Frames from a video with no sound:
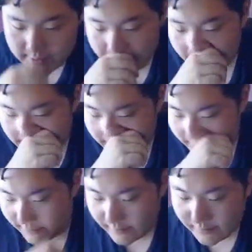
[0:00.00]
the best
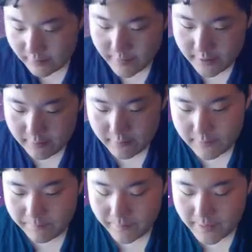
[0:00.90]
call no matter
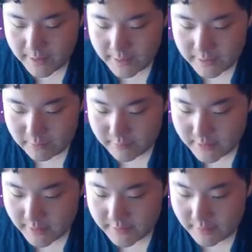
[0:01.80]
what. As
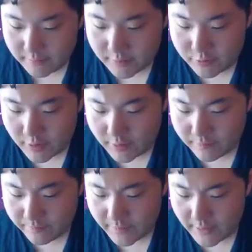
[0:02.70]
Whimsicott's going to withdraw.
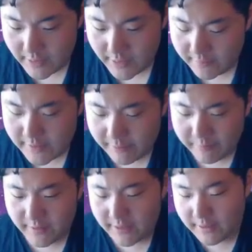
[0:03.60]
And Tapu
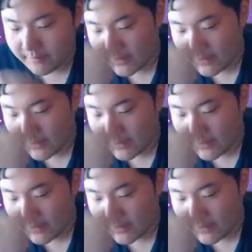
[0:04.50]
Fini comes